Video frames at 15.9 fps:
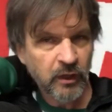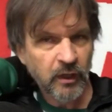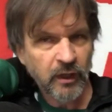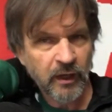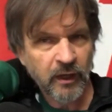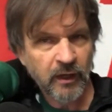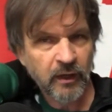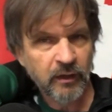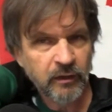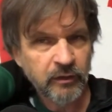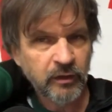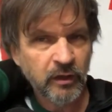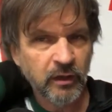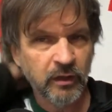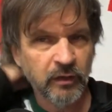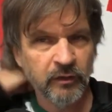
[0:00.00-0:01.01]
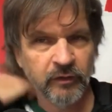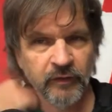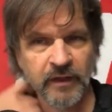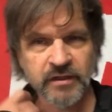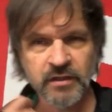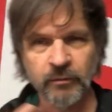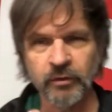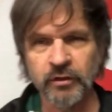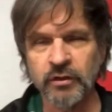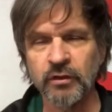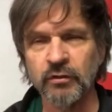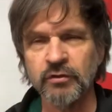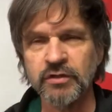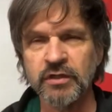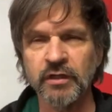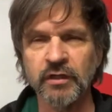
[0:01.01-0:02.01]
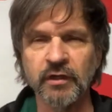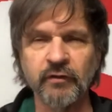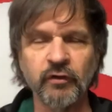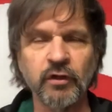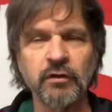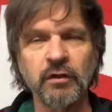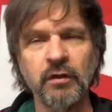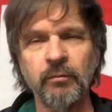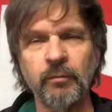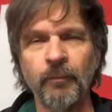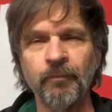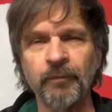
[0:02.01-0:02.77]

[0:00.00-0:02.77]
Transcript: And that's something you don't see at every club.